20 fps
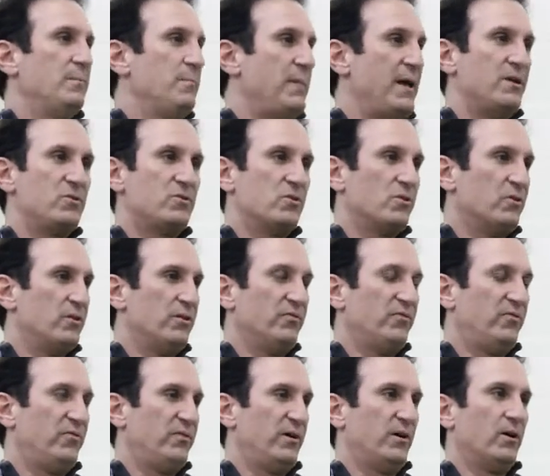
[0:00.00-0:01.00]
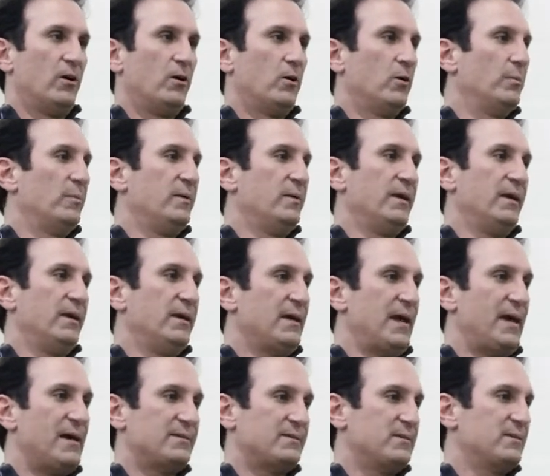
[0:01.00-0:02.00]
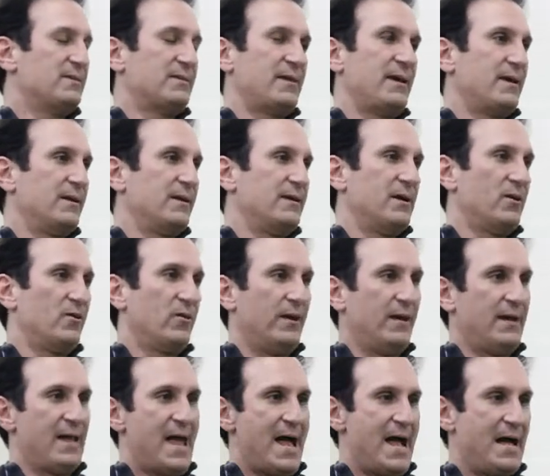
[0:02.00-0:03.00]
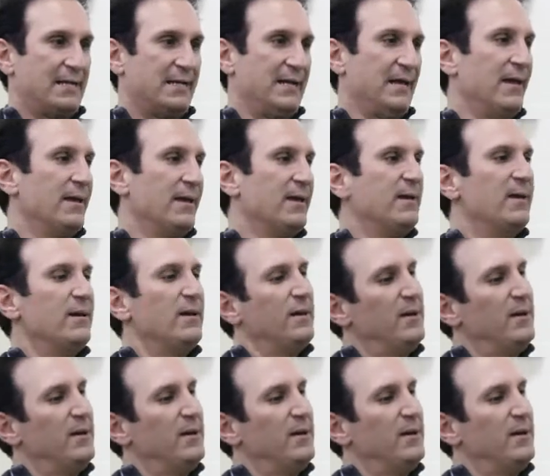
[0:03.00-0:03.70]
he majored in film, he has a secondary in acting.